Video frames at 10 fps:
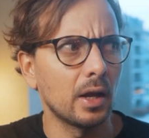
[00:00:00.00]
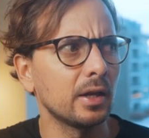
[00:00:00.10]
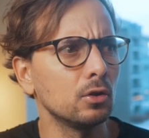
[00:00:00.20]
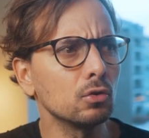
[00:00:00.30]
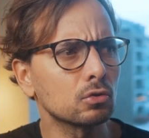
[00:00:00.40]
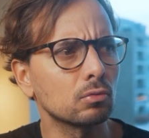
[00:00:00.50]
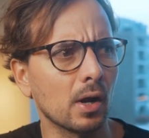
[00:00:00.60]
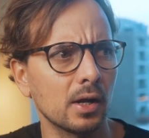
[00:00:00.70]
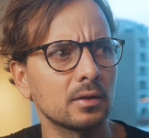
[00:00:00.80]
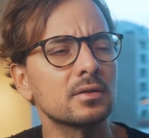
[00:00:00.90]
And I used to
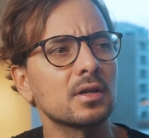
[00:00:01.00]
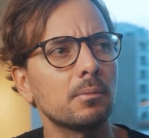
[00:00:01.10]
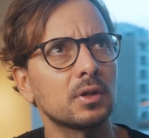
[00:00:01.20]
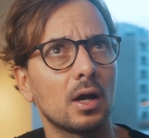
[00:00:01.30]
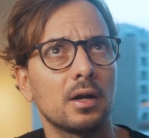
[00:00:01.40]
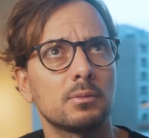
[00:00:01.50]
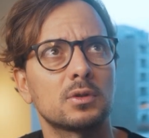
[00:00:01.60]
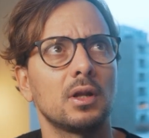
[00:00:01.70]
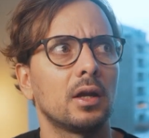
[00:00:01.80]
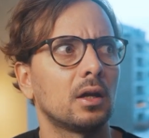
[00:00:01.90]
write
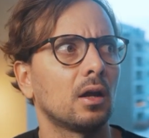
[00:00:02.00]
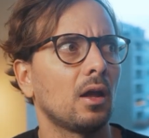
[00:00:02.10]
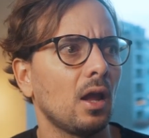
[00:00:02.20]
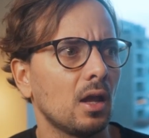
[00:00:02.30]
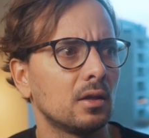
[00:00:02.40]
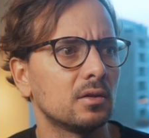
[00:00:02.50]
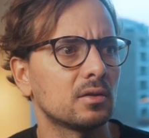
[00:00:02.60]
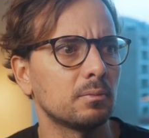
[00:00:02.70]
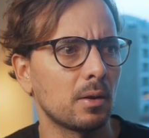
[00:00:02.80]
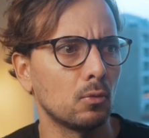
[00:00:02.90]
sometimes like, hey, this
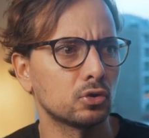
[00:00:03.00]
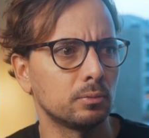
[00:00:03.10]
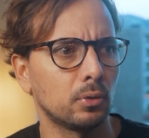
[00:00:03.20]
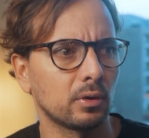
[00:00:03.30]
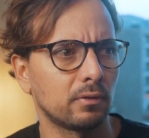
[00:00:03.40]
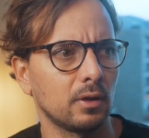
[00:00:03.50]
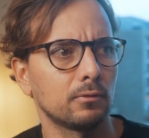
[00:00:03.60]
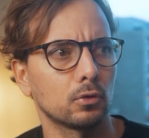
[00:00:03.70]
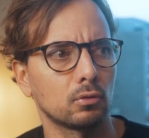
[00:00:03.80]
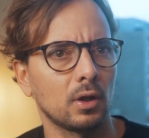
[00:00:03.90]
is my most important thing
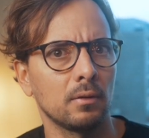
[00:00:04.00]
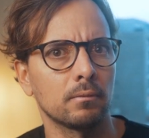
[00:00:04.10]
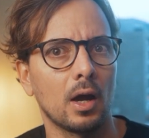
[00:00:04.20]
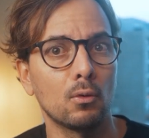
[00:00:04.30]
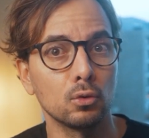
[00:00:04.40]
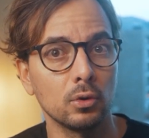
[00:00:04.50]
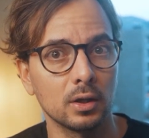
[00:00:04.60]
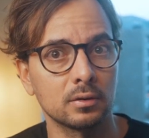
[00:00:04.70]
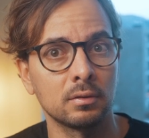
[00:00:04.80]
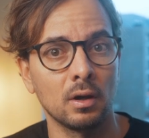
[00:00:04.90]
for today. I would do
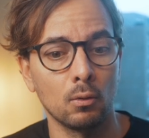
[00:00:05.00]
that.